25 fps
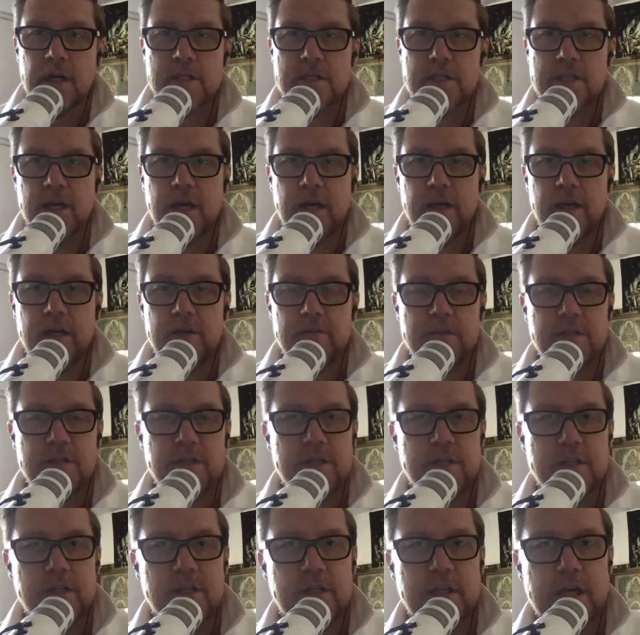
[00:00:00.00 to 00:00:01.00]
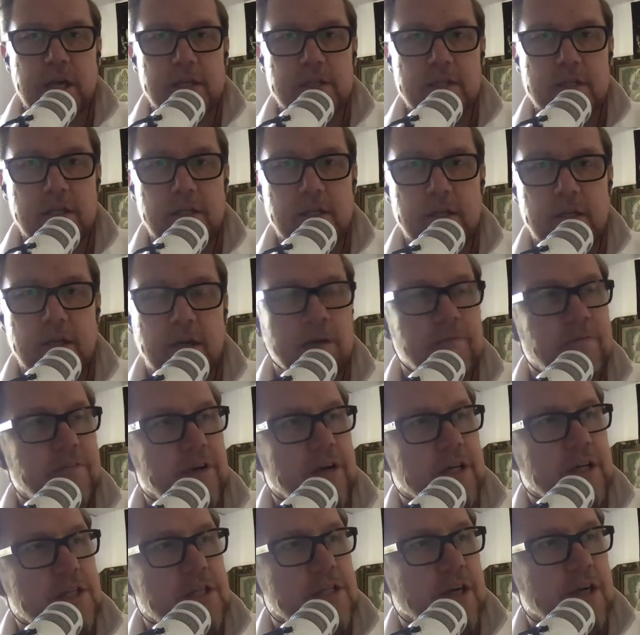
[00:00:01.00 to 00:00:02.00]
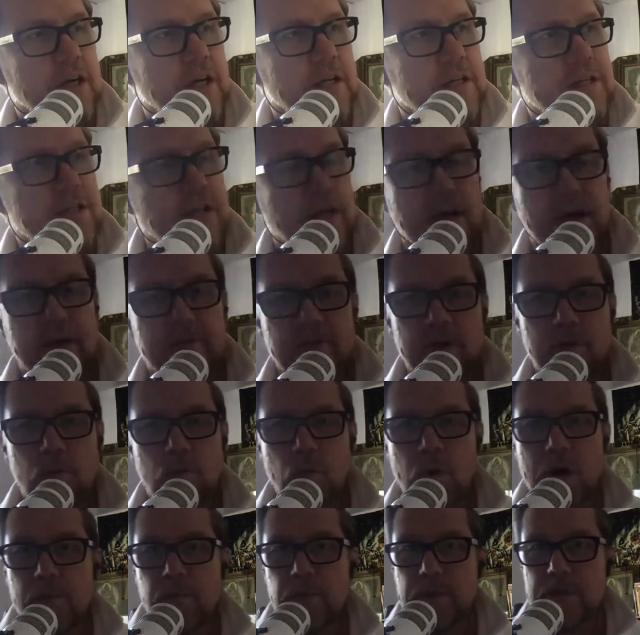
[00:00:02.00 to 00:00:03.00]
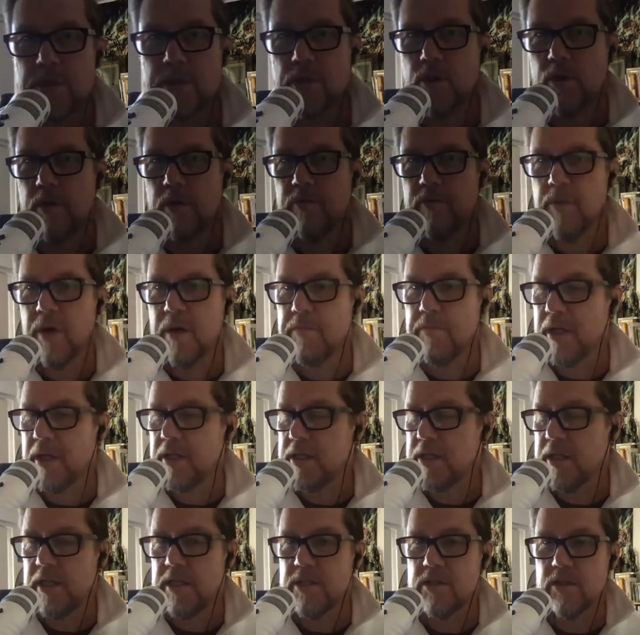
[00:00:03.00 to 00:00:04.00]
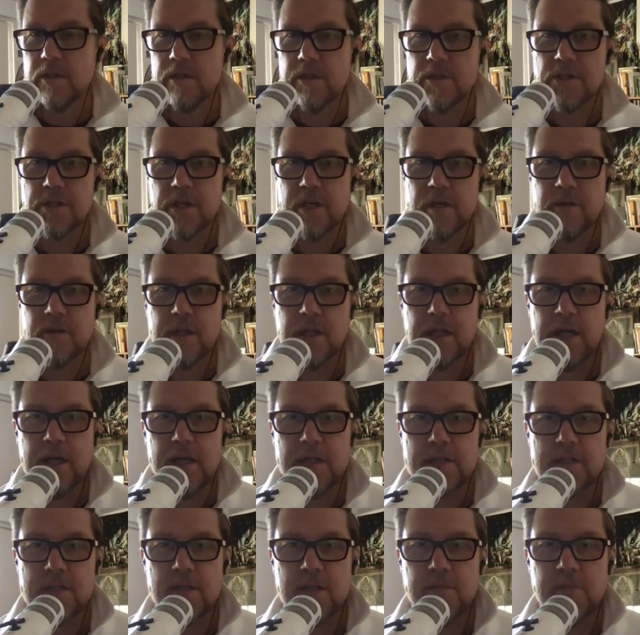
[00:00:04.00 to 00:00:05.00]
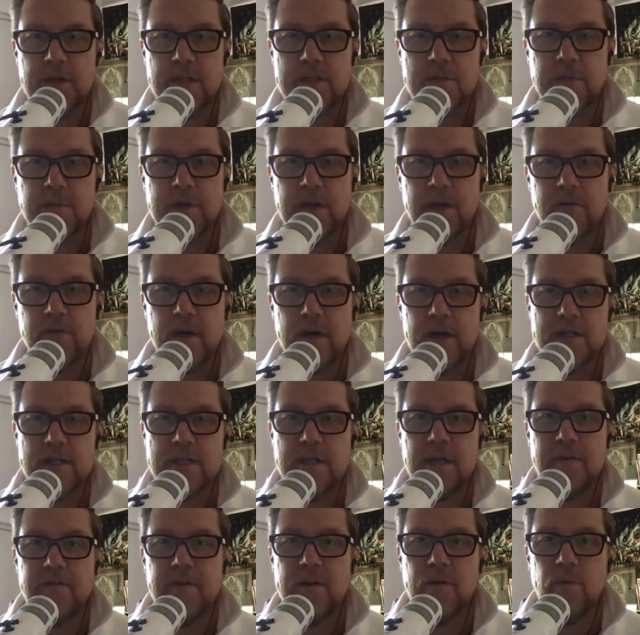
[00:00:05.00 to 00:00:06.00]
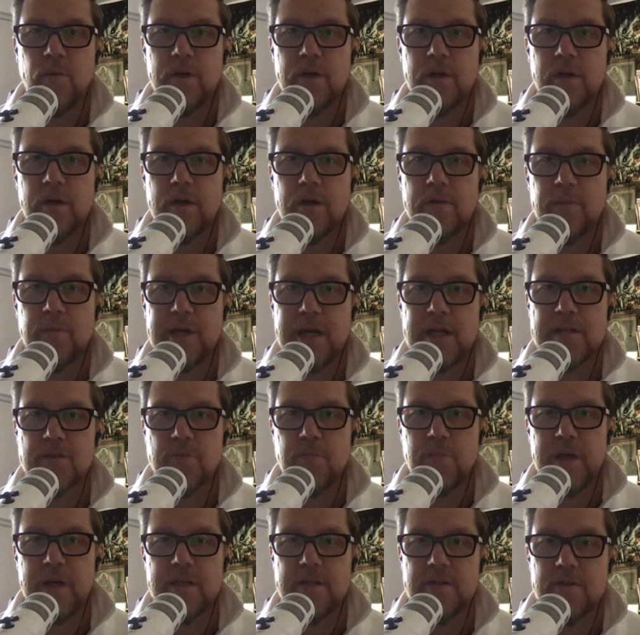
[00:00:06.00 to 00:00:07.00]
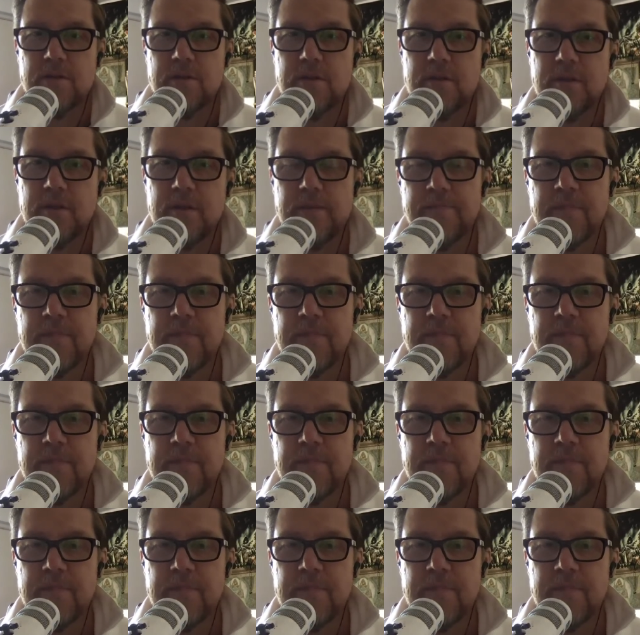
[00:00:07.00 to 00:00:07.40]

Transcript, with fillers: I say, introducing Daz here, I'm very excited to have not one but two of my mentees on the show at last. I mean, it's been great just having Will on, but as a mentor,